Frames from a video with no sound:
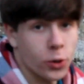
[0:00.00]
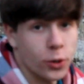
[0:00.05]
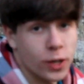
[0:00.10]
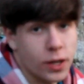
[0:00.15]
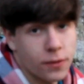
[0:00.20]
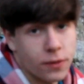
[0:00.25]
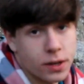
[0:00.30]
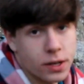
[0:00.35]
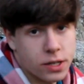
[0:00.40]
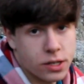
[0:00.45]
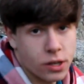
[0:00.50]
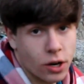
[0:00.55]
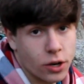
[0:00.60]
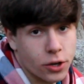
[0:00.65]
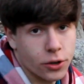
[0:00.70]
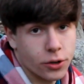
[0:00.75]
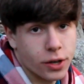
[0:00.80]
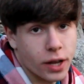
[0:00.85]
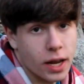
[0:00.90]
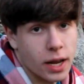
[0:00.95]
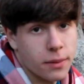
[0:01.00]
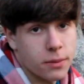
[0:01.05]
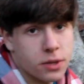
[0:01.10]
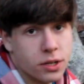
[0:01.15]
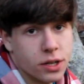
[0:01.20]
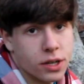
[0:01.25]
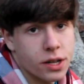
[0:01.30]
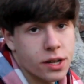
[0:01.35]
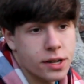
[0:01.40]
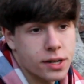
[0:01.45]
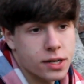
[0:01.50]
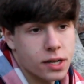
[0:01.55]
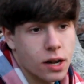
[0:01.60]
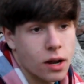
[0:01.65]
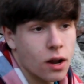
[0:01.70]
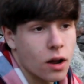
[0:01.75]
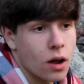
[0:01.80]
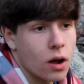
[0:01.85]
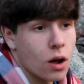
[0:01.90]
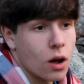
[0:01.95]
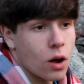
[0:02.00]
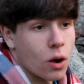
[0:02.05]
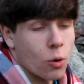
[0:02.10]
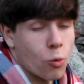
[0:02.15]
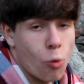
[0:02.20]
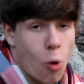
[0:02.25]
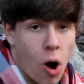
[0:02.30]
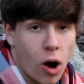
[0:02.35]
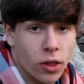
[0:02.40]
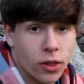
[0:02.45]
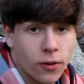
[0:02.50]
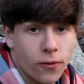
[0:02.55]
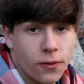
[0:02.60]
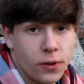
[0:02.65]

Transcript: you even start your games is walk the